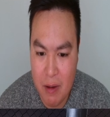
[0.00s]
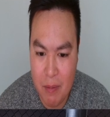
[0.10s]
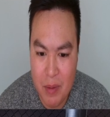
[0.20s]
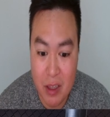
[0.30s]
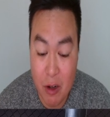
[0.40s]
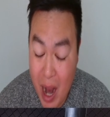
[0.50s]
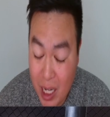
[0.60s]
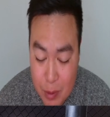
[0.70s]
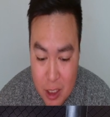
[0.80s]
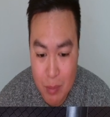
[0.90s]
I mean, there
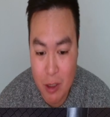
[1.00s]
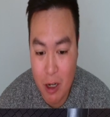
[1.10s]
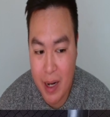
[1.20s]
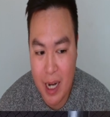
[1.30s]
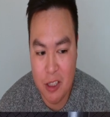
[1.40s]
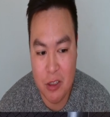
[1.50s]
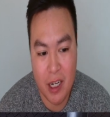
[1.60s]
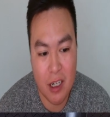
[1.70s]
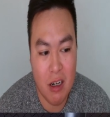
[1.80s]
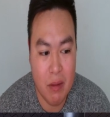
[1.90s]
has been some dog action
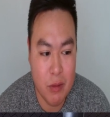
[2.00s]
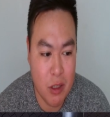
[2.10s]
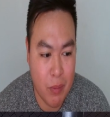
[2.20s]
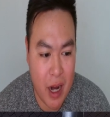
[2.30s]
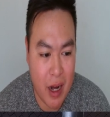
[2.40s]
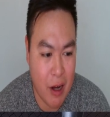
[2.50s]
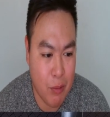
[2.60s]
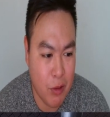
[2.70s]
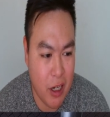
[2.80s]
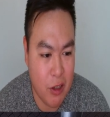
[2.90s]
taken on him, so but I
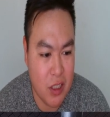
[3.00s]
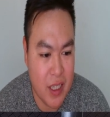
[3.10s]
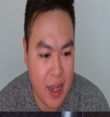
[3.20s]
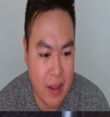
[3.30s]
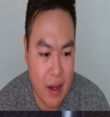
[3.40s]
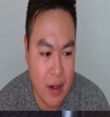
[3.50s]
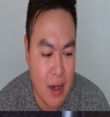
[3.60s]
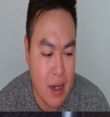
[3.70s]
don't really understand that.